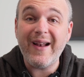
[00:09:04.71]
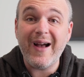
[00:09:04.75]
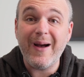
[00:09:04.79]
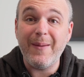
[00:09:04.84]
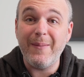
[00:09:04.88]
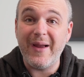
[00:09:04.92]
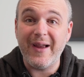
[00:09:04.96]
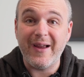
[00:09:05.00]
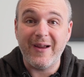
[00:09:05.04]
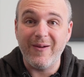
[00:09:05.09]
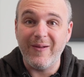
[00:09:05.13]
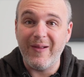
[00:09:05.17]

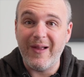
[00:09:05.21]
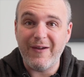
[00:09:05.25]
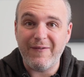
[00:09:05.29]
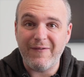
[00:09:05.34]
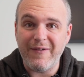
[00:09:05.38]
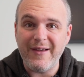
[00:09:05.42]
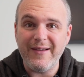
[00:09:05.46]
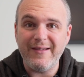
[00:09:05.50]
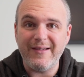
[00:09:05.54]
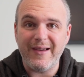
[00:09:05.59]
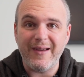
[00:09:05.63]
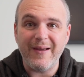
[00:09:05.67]
not make your life
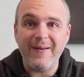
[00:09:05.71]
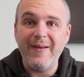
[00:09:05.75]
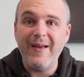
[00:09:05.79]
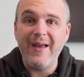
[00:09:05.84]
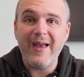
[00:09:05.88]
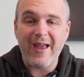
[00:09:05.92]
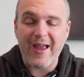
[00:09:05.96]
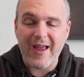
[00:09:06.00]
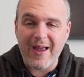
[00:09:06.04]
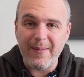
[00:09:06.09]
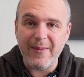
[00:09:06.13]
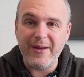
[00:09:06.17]
easy?
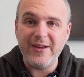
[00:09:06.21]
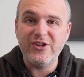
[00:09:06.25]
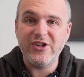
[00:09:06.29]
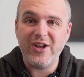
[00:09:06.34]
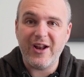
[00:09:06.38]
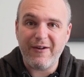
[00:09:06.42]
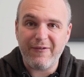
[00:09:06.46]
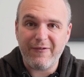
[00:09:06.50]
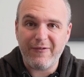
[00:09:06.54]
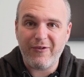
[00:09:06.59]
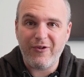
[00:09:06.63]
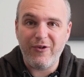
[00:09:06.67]
Image
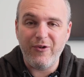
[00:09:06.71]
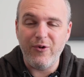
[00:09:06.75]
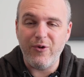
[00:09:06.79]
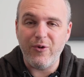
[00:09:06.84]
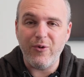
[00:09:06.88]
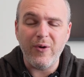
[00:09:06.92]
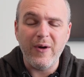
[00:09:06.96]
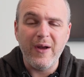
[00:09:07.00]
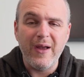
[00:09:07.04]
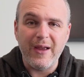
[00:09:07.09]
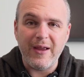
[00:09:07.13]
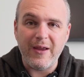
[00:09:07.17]
at
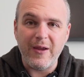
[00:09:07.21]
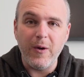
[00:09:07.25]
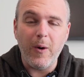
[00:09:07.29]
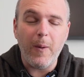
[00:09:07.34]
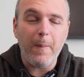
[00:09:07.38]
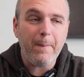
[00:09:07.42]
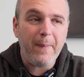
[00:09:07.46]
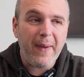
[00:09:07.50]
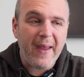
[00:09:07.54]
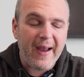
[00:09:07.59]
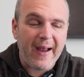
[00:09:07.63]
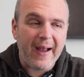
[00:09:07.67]
f2. You'll
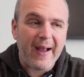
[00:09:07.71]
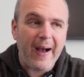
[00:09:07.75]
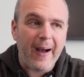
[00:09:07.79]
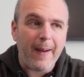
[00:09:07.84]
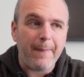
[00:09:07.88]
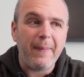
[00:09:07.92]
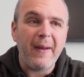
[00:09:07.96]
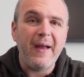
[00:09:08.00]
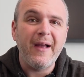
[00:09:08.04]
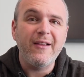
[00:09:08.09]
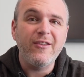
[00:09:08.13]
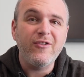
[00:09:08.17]
pick
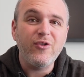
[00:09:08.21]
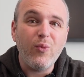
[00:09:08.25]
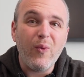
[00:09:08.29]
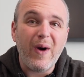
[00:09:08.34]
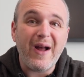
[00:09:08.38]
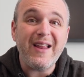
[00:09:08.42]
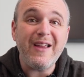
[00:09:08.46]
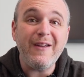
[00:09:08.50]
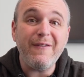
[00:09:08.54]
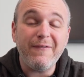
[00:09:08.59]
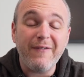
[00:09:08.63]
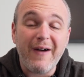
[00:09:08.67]
up
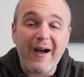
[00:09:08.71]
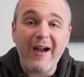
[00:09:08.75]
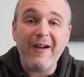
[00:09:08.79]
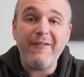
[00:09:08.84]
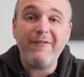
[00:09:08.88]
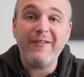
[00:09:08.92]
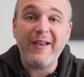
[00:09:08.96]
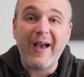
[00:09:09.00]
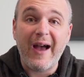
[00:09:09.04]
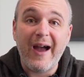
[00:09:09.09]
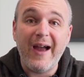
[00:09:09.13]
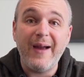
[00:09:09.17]

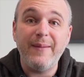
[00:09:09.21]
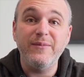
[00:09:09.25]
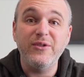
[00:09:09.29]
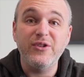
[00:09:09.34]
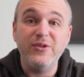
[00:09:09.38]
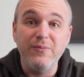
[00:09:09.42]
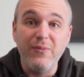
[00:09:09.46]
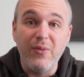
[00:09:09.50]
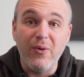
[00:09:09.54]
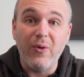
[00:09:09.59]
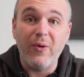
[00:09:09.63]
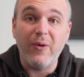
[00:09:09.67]
25
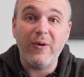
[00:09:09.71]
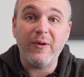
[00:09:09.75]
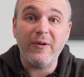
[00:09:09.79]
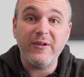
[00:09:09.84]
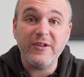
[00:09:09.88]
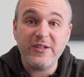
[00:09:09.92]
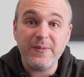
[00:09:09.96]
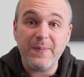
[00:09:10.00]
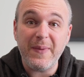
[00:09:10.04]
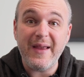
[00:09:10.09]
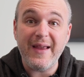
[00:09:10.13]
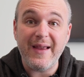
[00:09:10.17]
times more
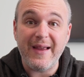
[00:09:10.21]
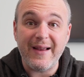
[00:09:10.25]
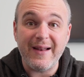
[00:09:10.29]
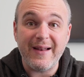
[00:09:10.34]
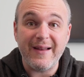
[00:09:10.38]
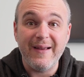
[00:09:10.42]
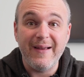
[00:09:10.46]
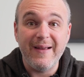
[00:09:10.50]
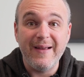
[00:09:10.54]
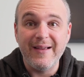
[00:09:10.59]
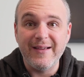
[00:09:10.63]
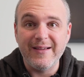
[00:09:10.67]

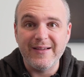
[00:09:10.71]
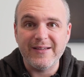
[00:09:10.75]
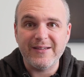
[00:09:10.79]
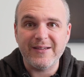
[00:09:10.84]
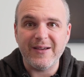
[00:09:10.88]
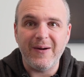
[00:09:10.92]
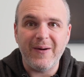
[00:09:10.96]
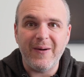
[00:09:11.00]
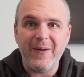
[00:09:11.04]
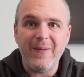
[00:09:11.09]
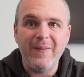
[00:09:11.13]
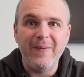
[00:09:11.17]
speed.
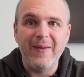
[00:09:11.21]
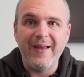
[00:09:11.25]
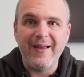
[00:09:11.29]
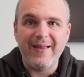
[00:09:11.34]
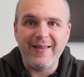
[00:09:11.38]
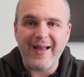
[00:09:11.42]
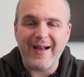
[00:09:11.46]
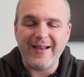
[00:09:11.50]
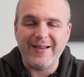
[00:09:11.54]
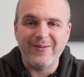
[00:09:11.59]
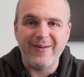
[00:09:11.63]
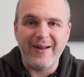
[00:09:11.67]
So
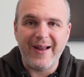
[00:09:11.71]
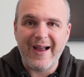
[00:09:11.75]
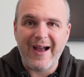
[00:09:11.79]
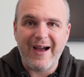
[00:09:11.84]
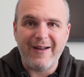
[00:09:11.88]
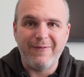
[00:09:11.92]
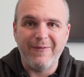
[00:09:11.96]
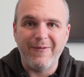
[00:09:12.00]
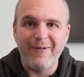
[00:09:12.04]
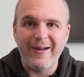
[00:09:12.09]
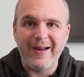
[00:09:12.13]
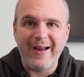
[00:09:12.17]
that's what I
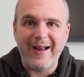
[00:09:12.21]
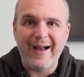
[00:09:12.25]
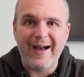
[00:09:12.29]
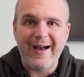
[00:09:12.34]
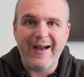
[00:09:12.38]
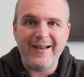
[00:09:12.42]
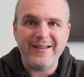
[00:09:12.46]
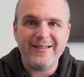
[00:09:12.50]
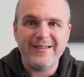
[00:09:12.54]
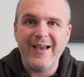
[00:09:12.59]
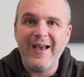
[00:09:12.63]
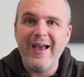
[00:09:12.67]
got for you
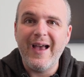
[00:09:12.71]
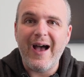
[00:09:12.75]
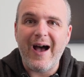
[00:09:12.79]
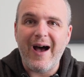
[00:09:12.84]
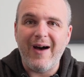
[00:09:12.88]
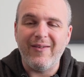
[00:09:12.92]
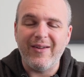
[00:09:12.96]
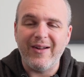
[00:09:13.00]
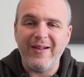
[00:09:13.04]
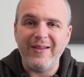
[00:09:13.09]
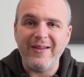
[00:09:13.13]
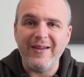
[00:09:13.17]
guys.
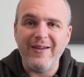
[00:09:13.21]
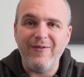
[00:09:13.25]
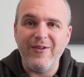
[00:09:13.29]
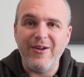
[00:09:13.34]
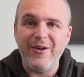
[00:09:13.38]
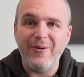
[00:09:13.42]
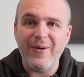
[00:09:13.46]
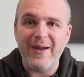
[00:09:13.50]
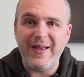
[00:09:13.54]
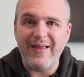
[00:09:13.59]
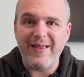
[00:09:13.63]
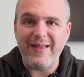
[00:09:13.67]
I'm gonna leave
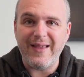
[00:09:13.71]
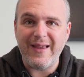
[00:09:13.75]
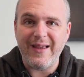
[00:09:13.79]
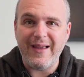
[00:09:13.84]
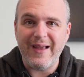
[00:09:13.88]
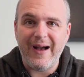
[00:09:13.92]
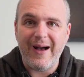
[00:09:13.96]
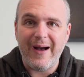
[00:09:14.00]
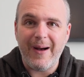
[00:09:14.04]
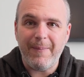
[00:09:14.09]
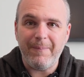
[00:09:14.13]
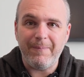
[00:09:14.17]
you in
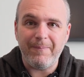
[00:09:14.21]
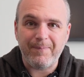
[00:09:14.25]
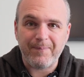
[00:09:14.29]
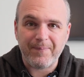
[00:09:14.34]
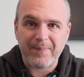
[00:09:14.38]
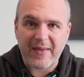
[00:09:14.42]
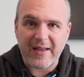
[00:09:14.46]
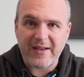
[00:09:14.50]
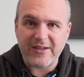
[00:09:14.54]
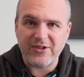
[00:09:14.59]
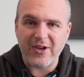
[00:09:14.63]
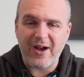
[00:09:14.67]
the um,
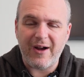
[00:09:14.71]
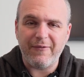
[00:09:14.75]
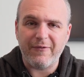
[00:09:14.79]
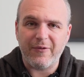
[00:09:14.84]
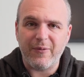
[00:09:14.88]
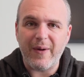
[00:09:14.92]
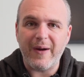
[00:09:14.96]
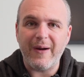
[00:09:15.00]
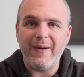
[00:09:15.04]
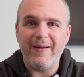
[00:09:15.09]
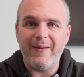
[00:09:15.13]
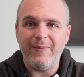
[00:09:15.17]

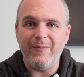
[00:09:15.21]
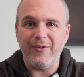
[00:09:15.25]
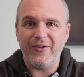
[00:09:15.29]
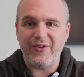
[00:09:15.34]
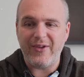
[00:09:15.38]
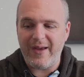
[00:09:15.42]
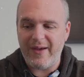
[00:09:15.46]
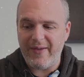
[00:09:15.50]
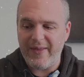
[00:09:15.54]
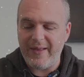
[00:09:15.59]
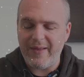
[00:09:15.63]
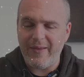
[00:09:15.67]
software and we'll
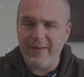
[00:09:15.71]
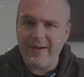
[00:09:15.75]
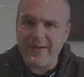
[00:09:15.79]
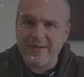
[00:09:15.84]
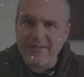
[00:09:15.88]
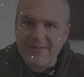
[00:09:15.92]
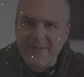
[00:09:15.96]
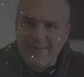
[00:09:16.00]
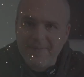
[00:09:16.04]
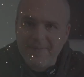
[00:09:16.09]
see how that looks.